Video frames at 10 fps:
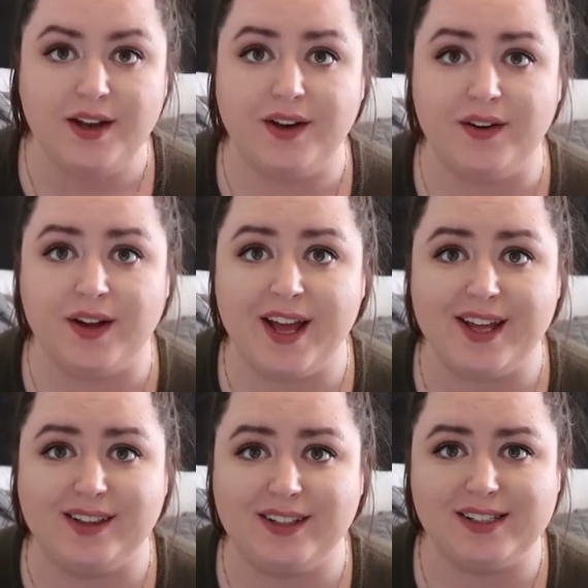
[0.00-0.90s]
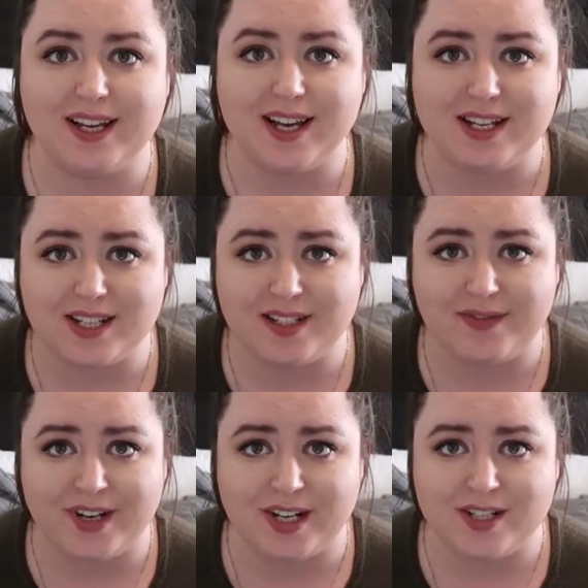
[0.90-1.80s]
Okay, it looks like I just
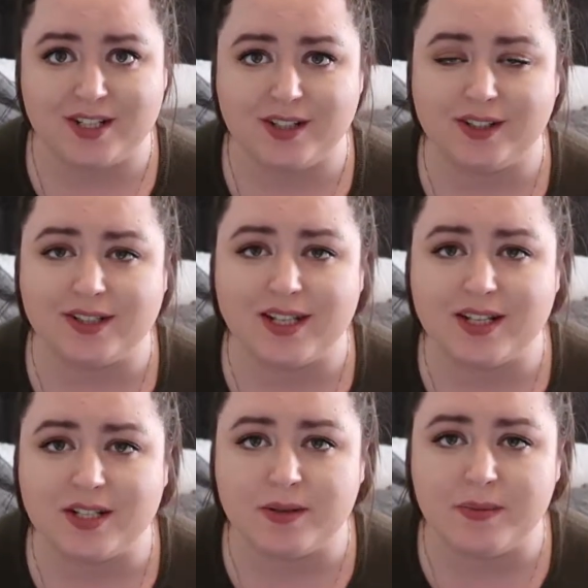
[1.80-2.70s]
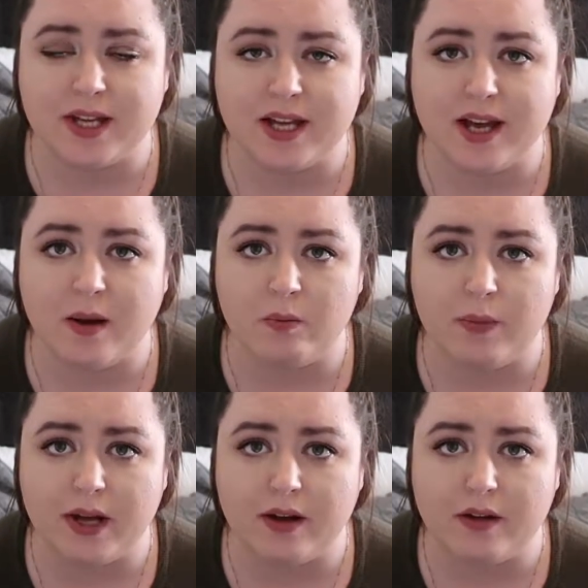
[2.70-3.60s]
finished. Looks like it took me
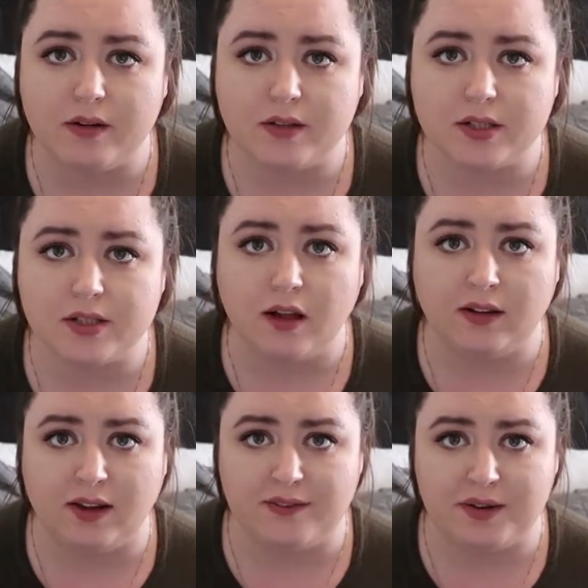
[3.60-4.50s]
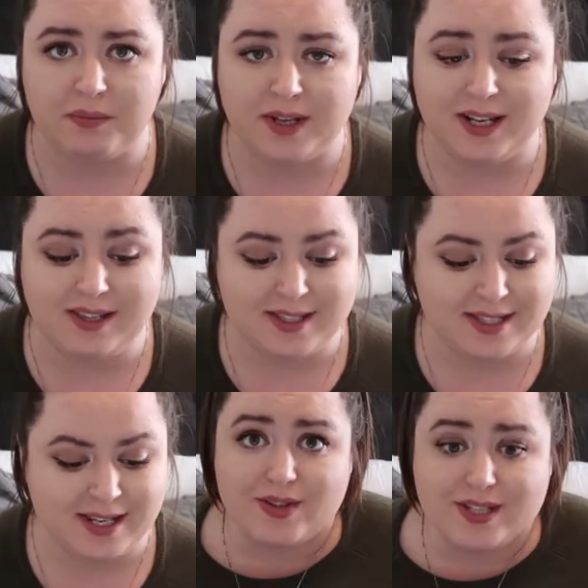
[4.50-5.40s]
about 11
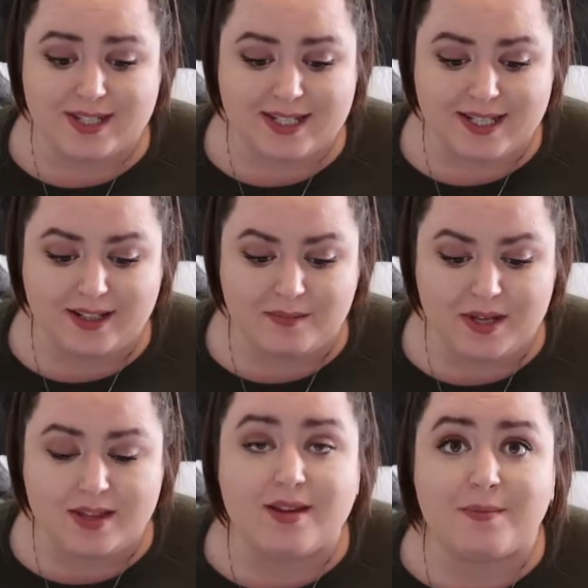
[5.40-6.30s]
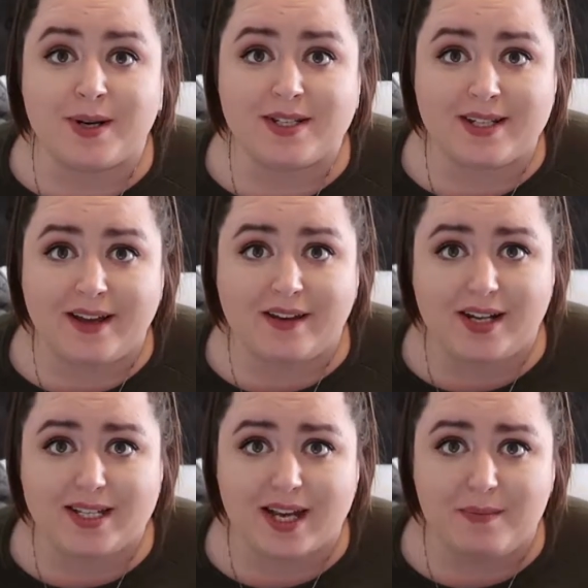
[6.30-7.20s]
minutes. So this is telling me that
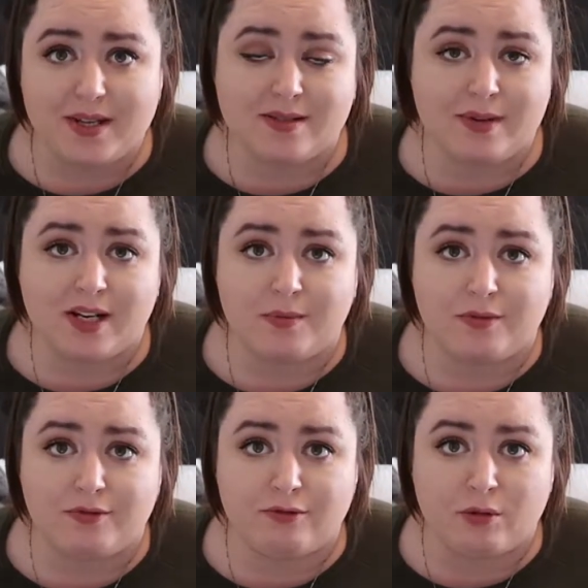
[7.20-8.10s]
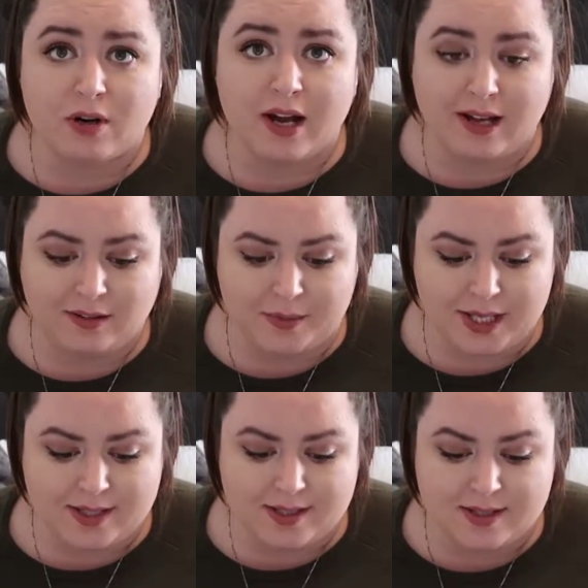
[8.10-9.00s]
personality type is made up of 4
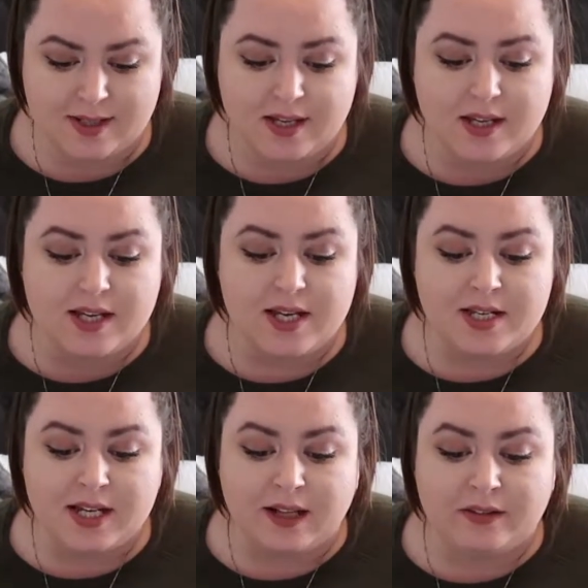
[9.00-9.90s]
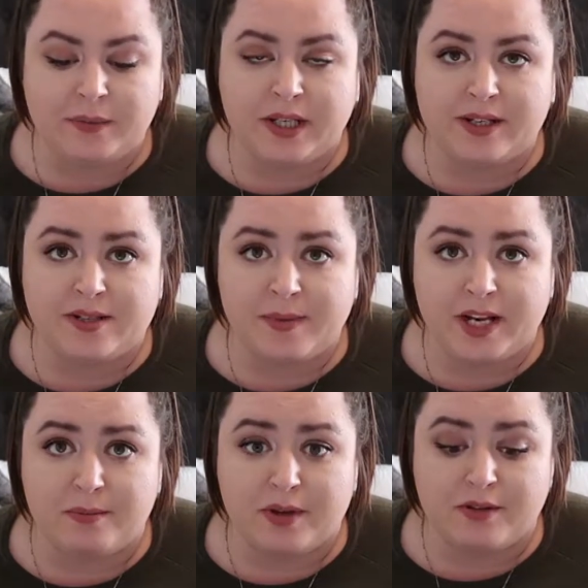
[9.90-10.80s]
elements. Each element is made
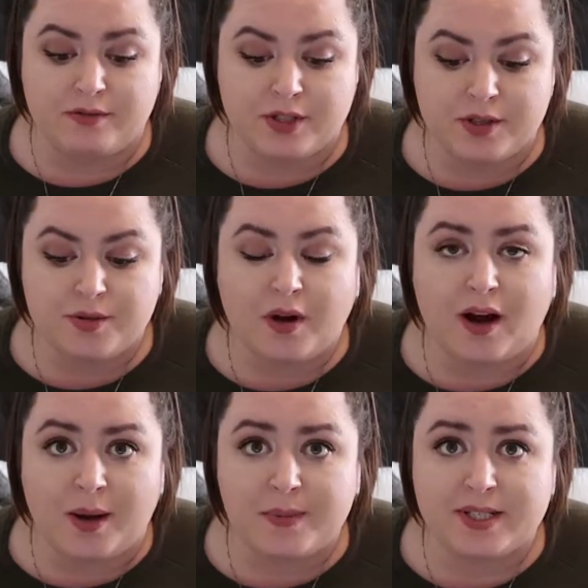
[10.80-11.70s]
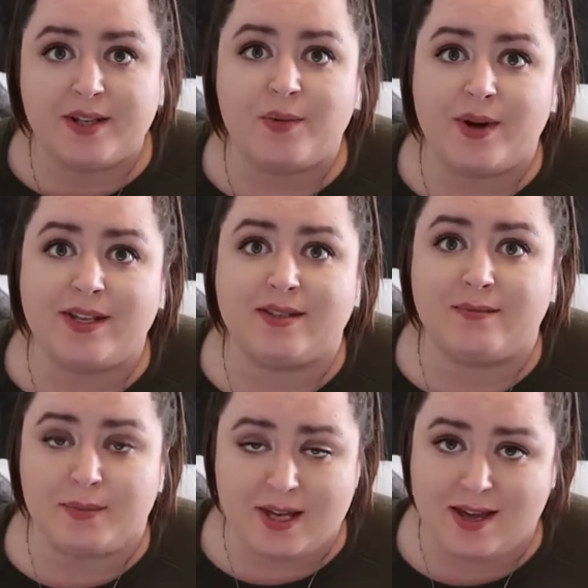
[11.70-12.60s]
up of 2 opposite ways
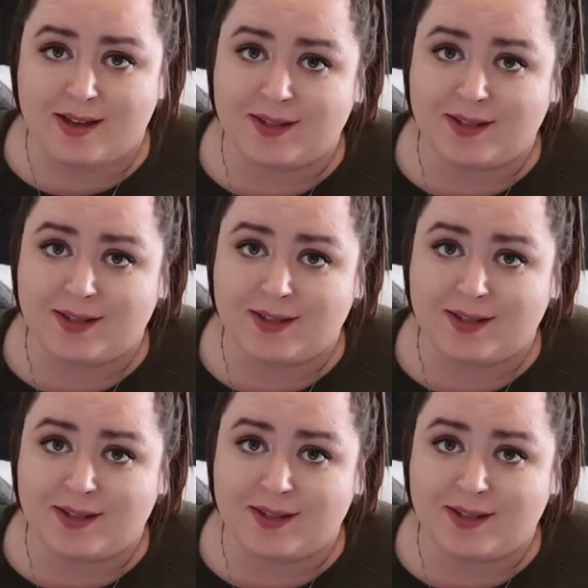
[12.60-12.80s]
of being.